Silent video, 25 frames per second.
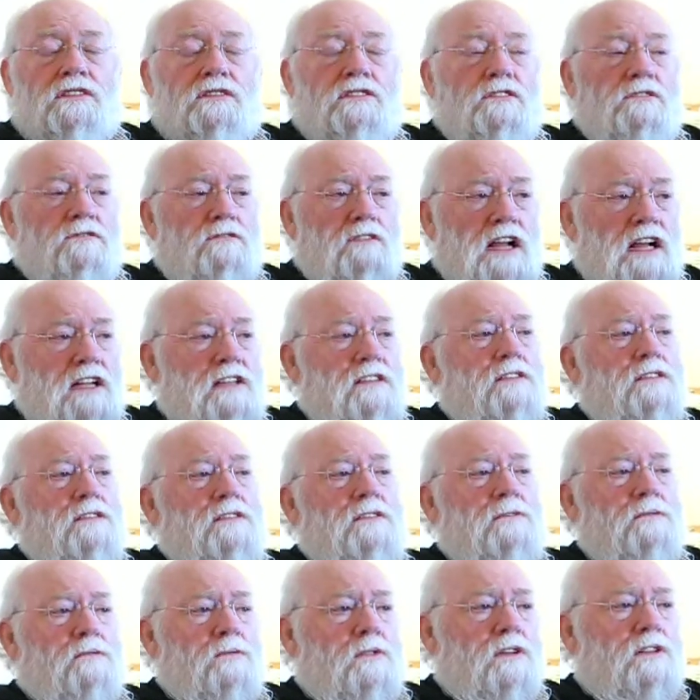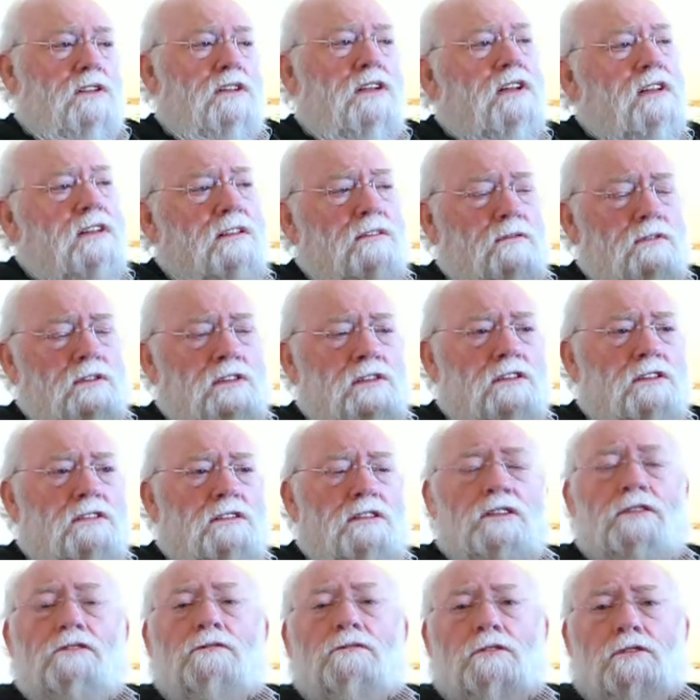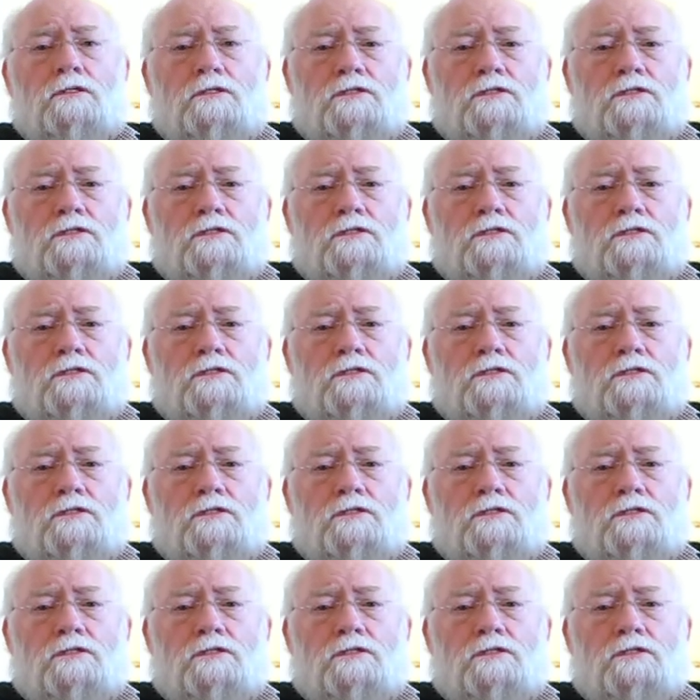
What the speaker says: director working with a literal